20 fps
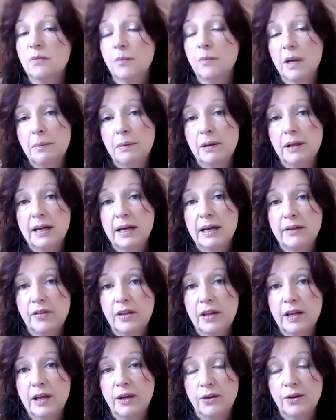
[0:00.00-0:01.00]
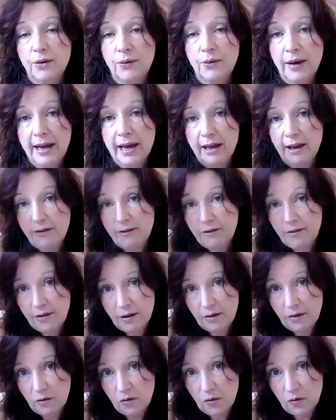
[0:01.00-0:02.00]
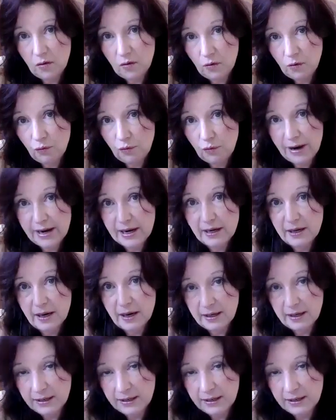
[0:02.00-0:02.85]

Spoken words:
people out there who have red,